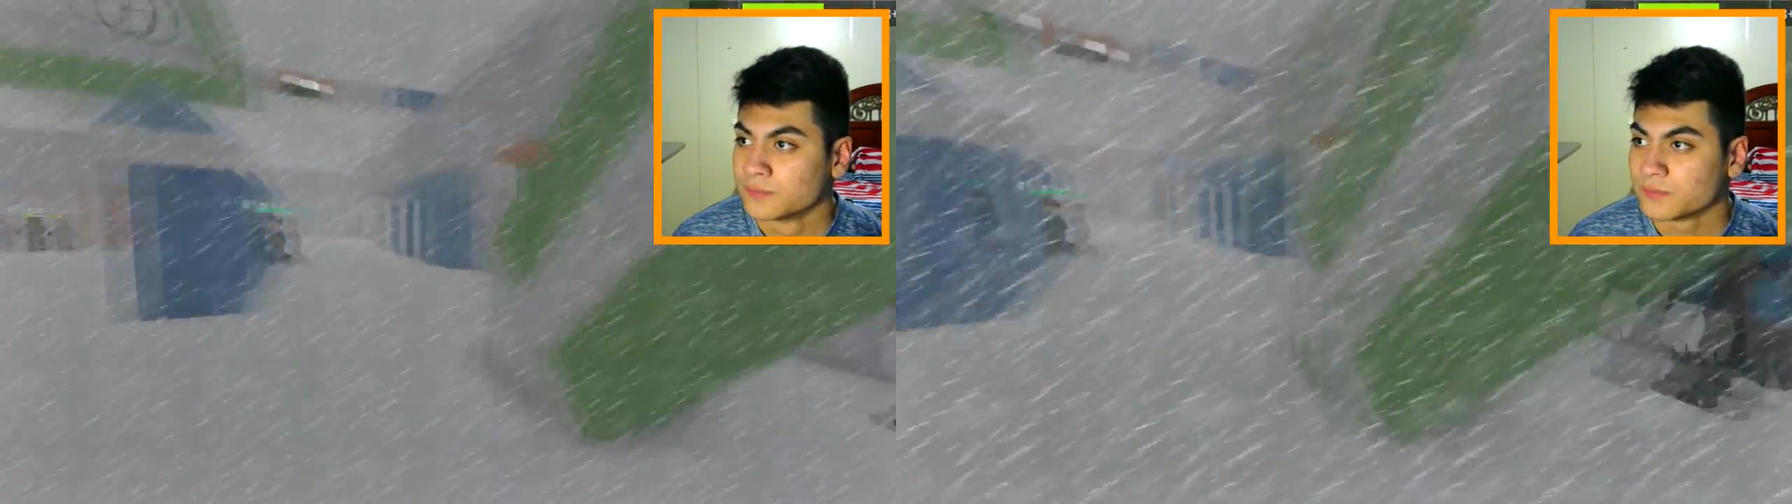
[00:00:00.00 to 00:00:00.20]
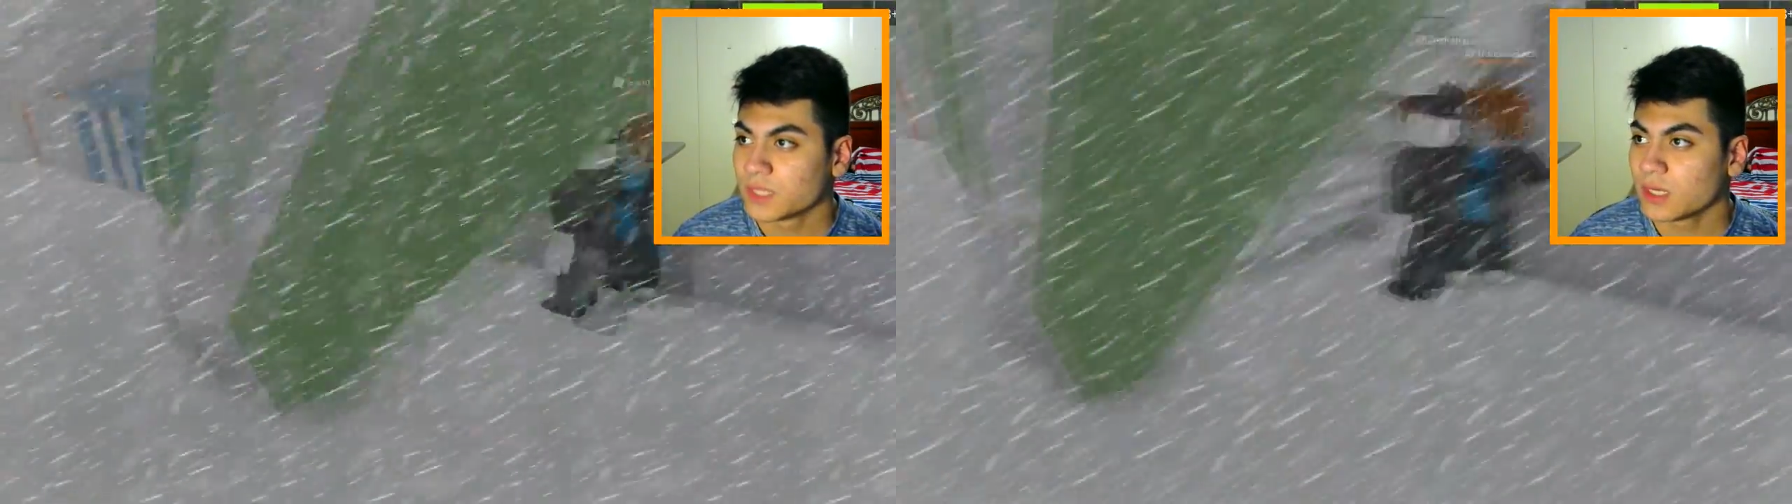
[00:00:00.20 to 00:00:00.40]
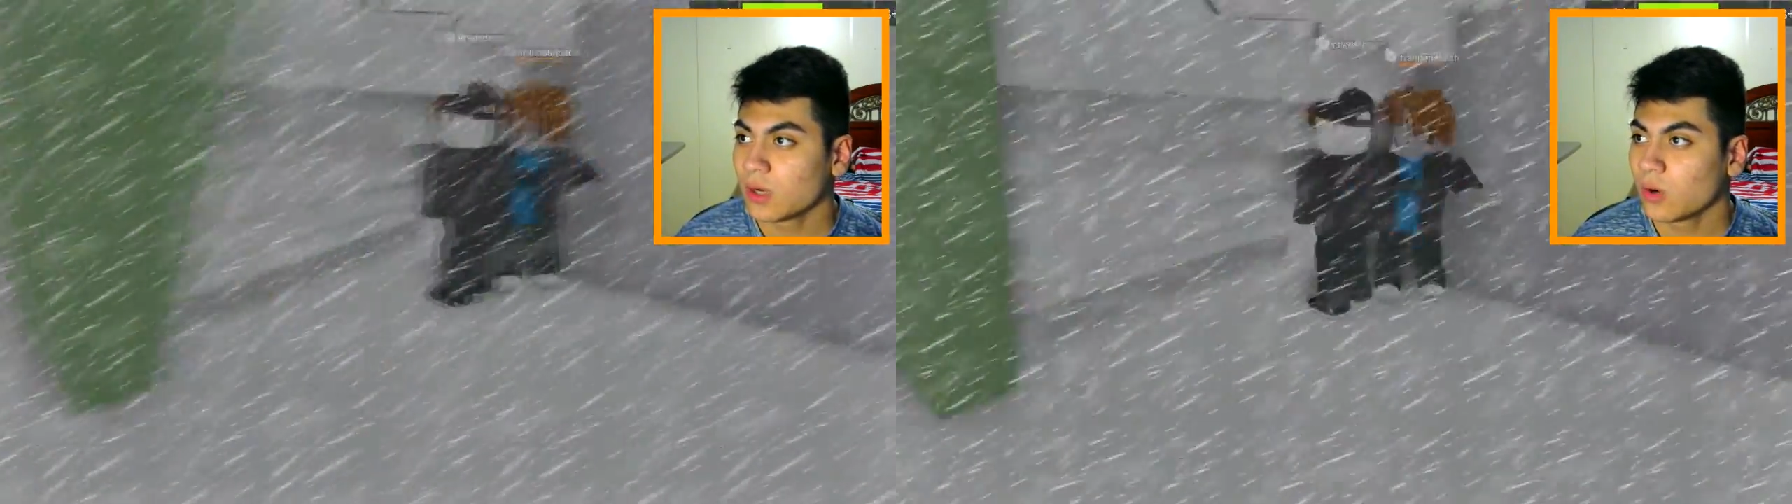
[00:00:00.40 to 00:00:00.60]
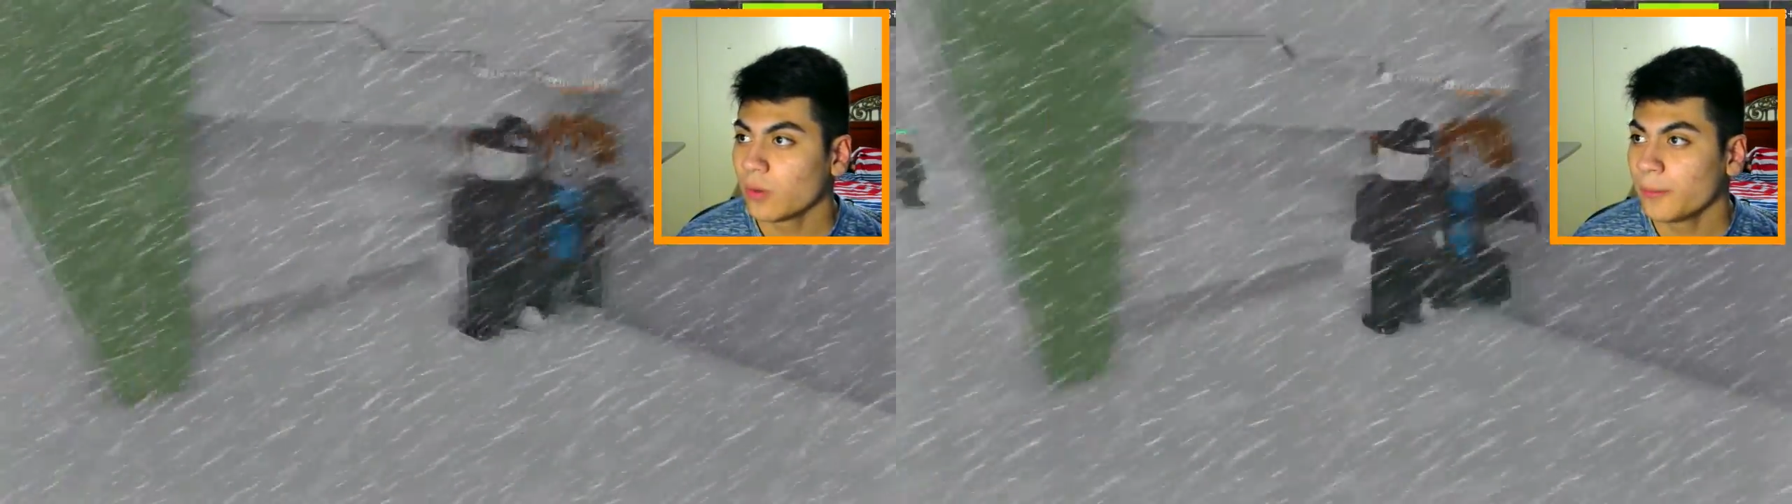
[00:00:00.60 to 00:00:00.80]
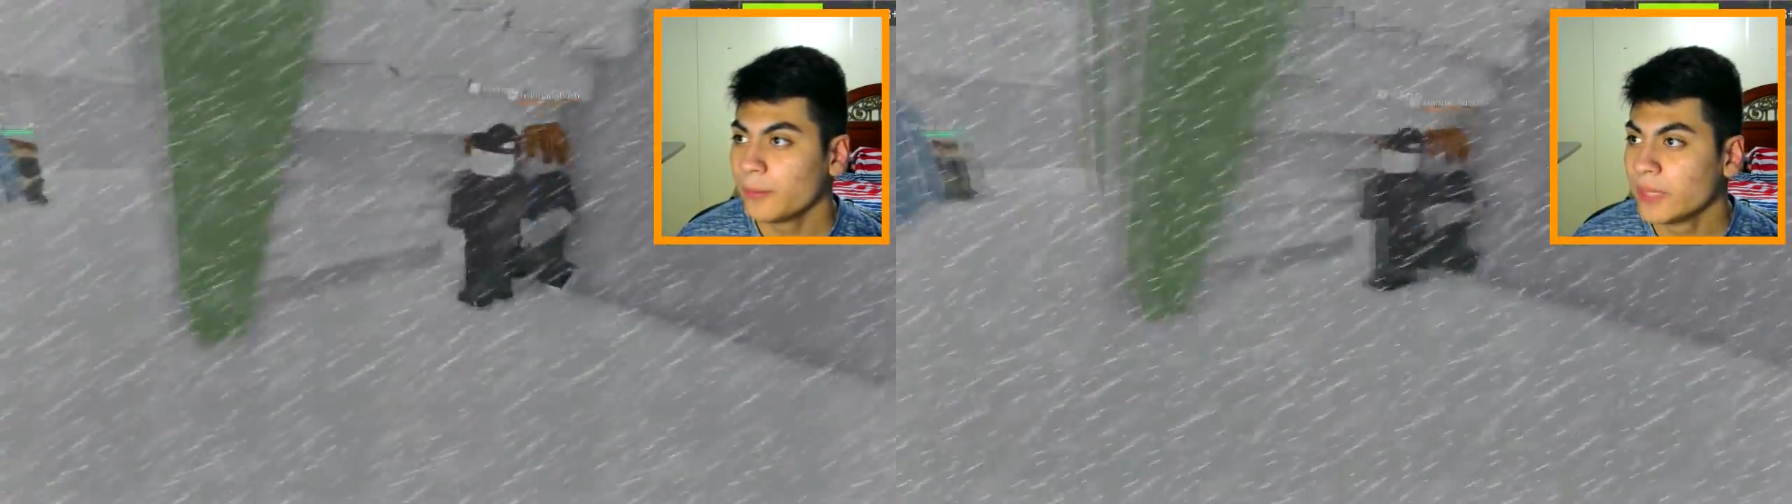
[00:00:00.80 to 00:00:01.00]
The
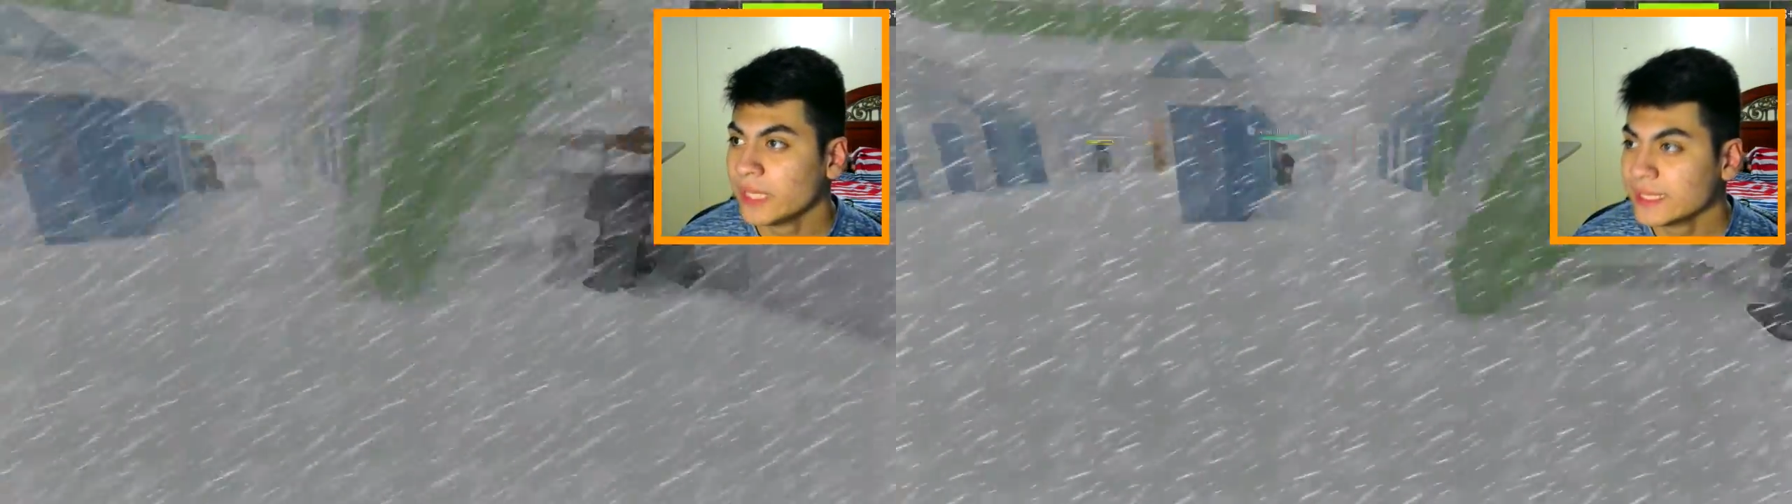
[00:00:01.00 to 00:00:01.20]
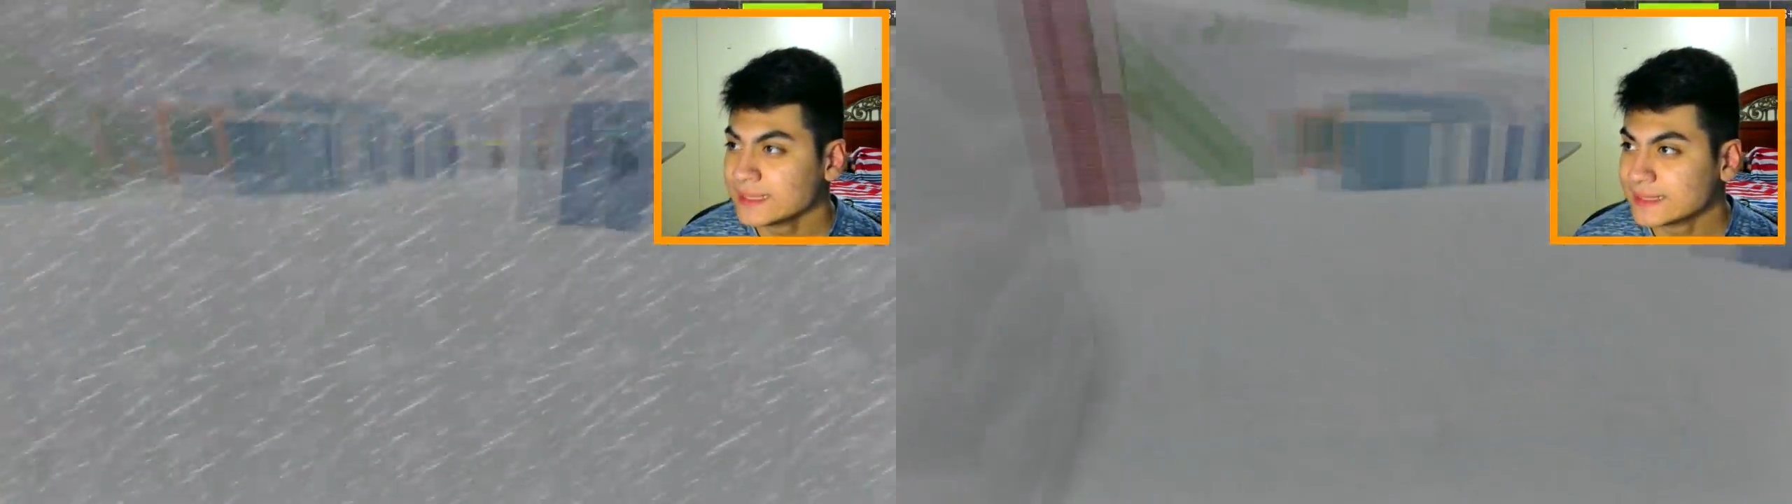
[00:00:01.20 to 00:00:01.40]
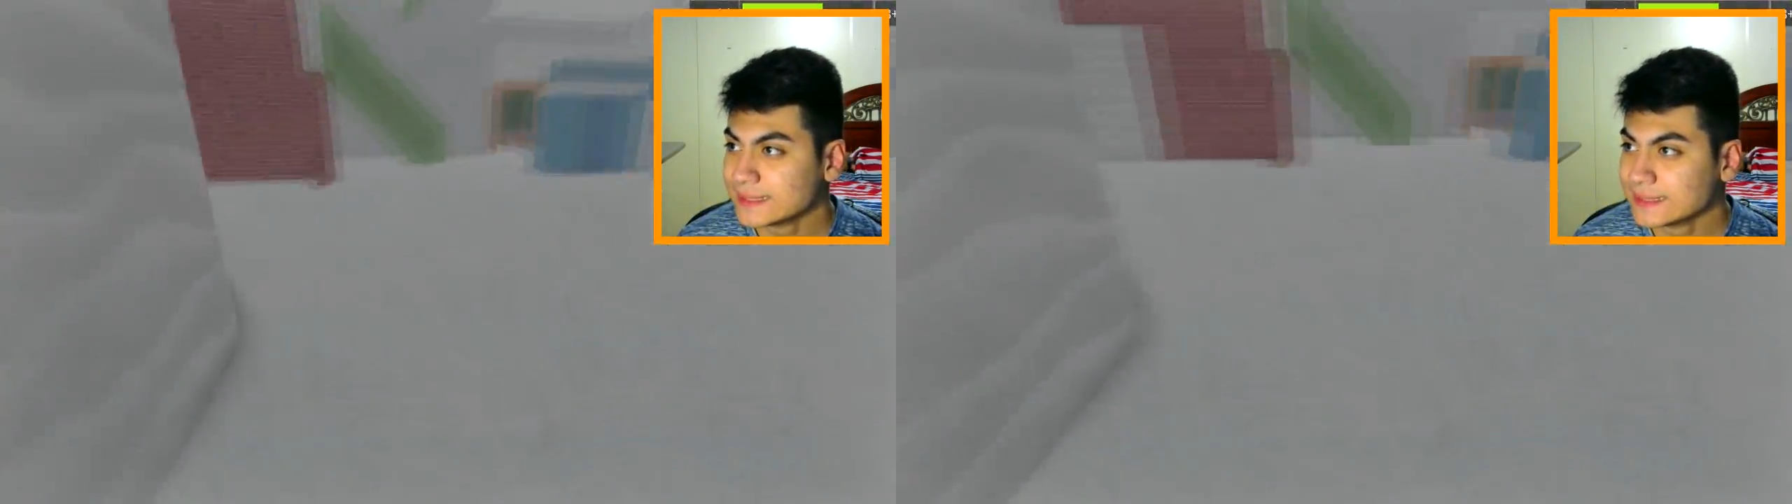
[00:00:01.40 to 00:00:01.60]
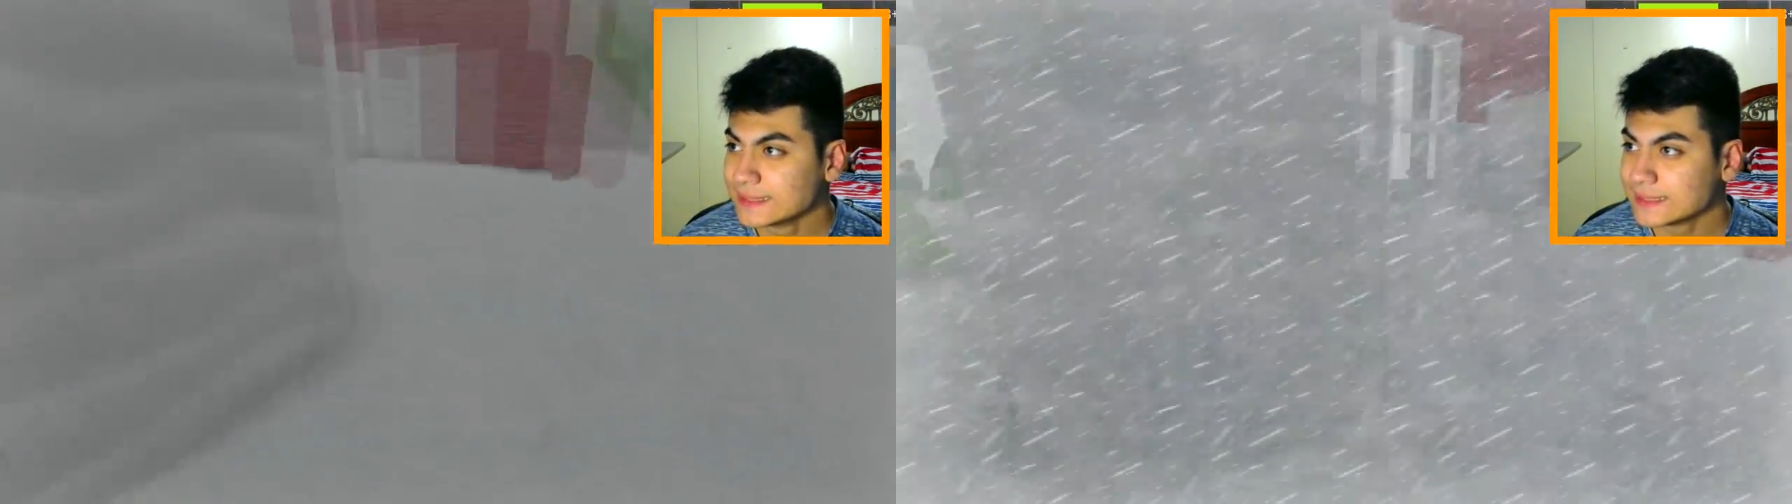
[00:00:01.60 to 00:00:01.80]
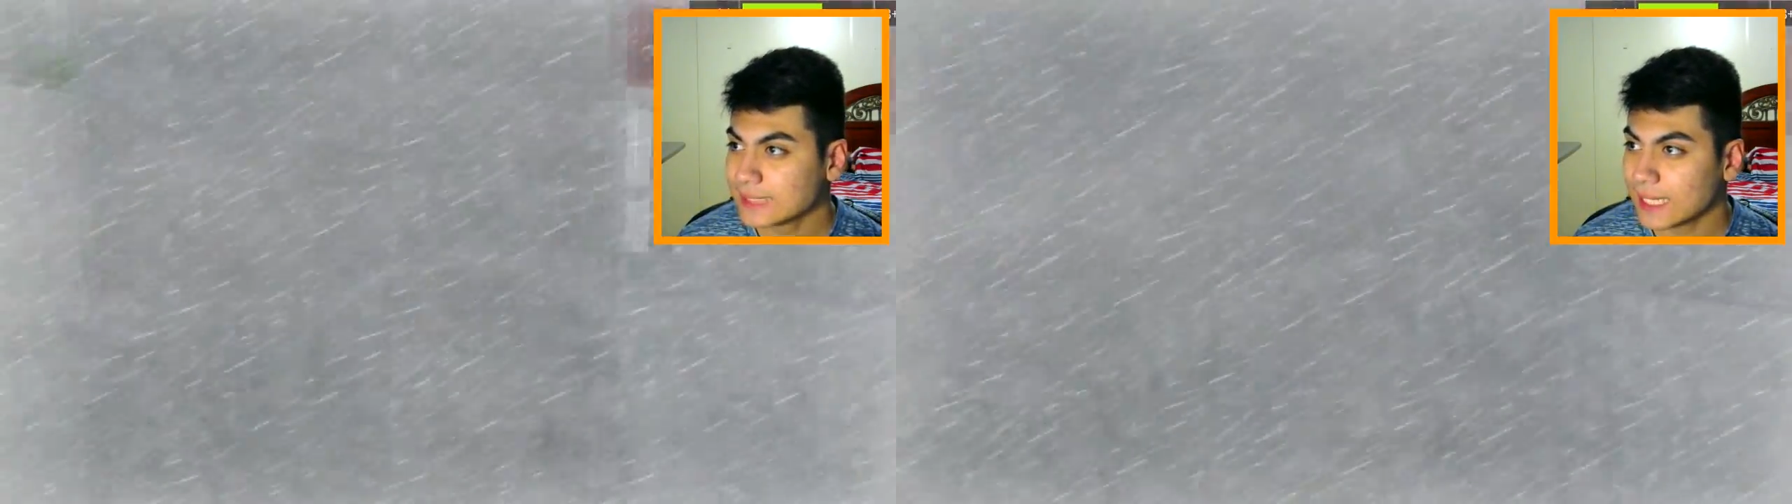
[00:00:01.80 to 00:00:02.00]
whole
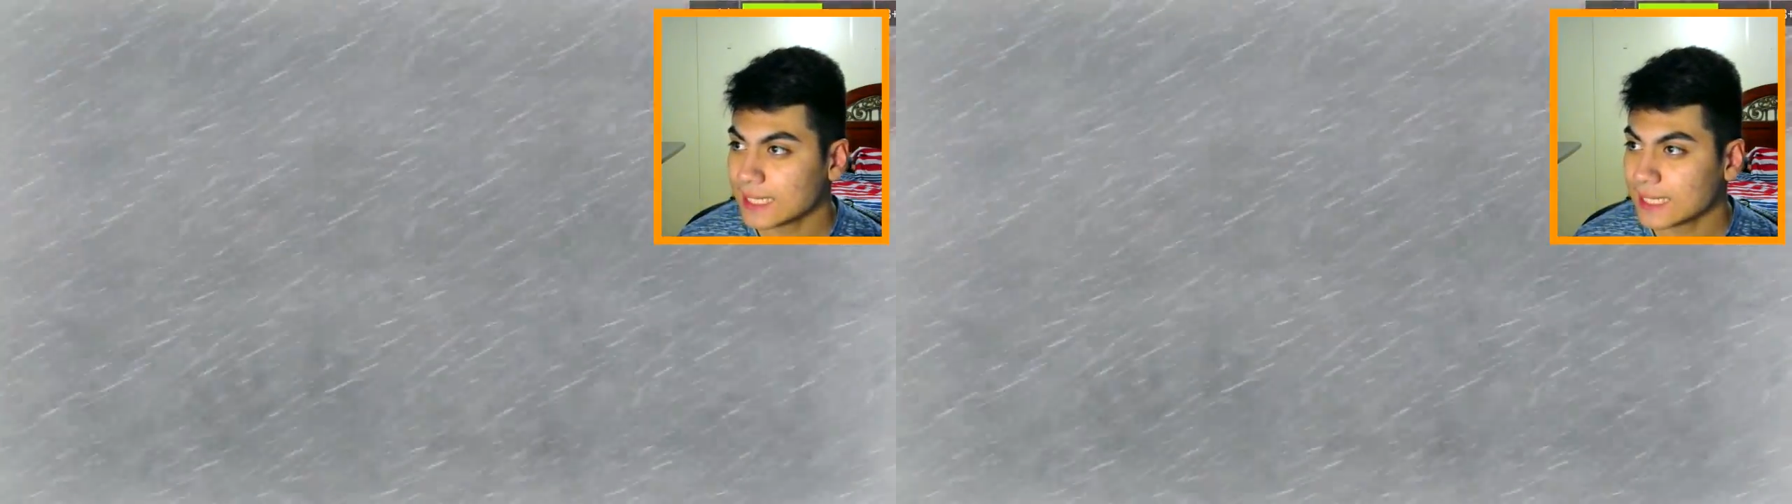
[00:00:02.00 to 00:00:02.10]
piece